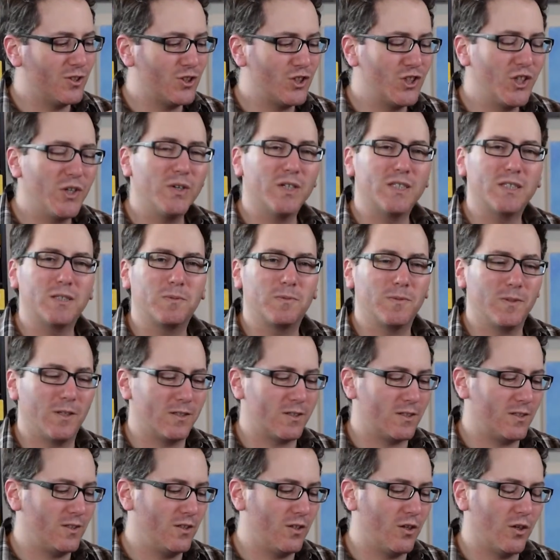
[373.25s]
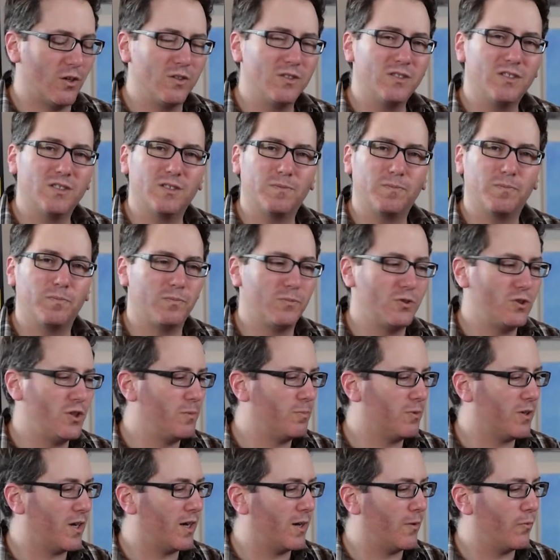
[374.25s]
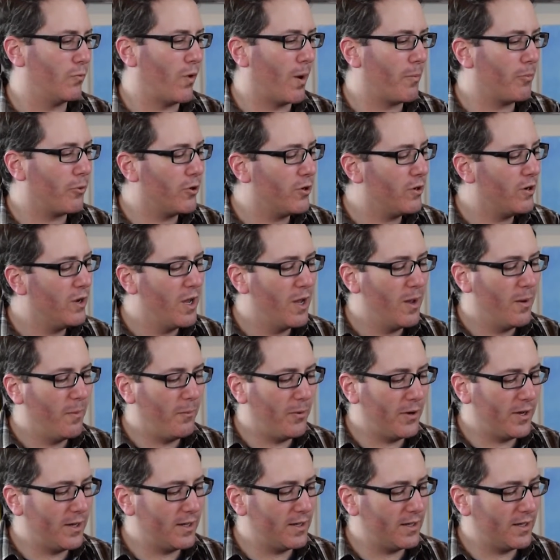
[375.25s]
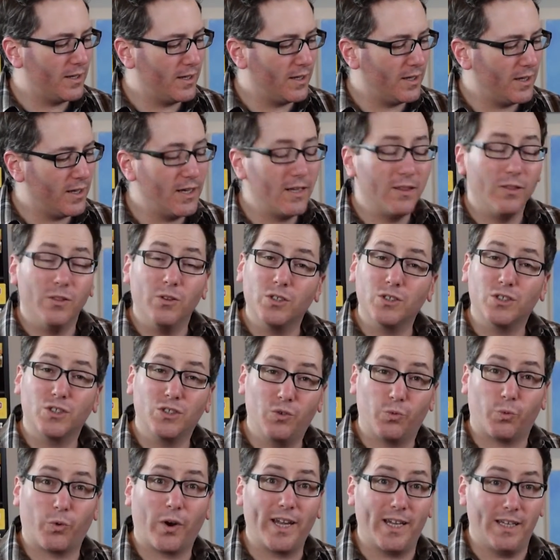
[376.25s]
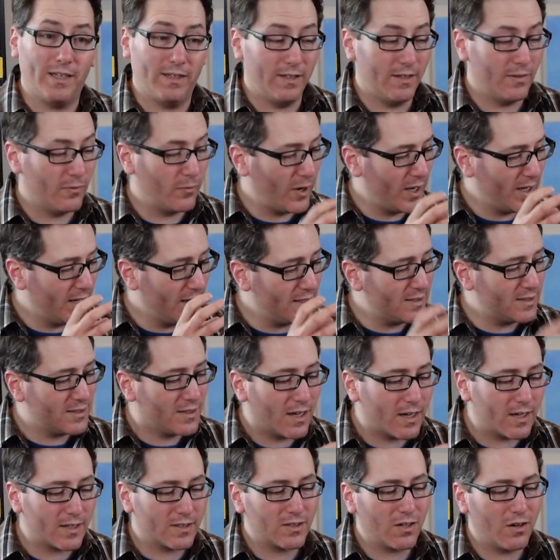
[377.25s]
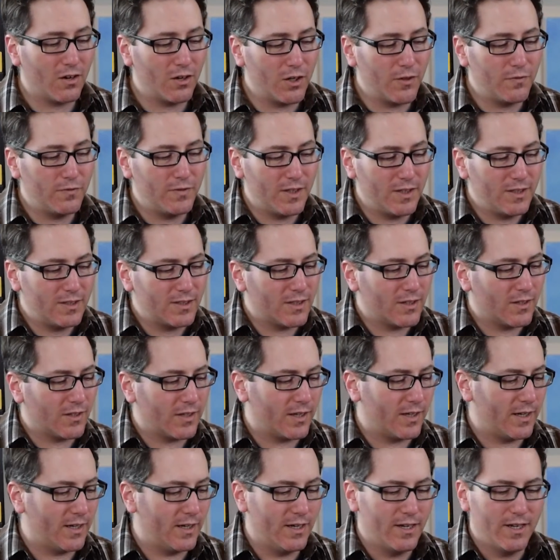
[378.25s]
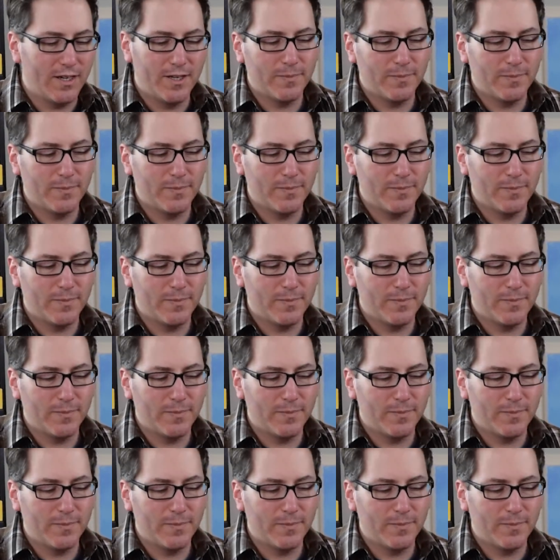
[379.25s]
Sure, it's you know, it's just cheap kind of rubber, but it looks great, right? It's got a ton of detail in it.